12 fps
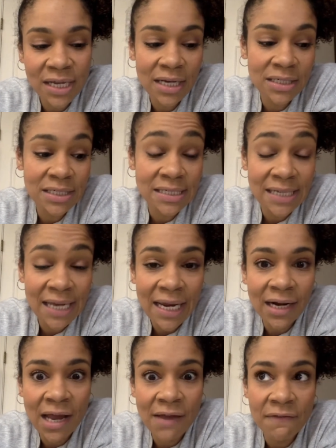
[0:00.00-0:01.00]
And to
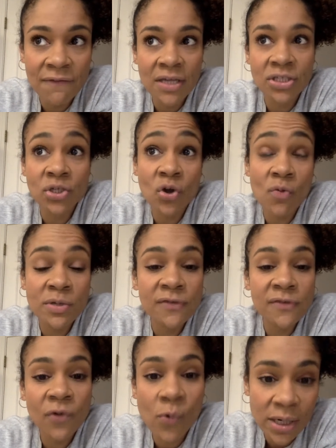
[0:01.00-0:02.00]
date, I've invested
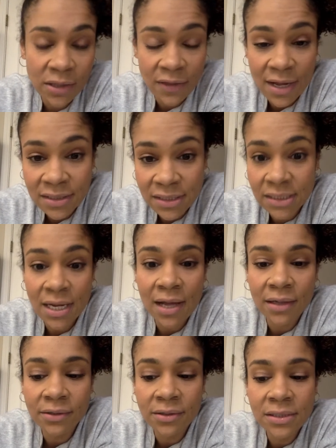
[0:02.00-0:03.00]
almost forty thousand
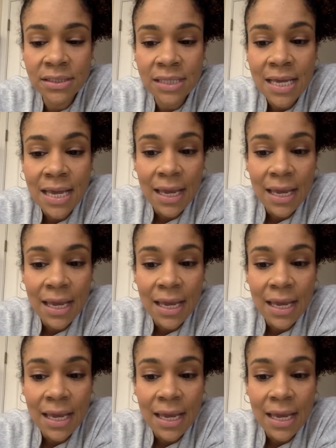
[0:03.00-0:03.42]
dollars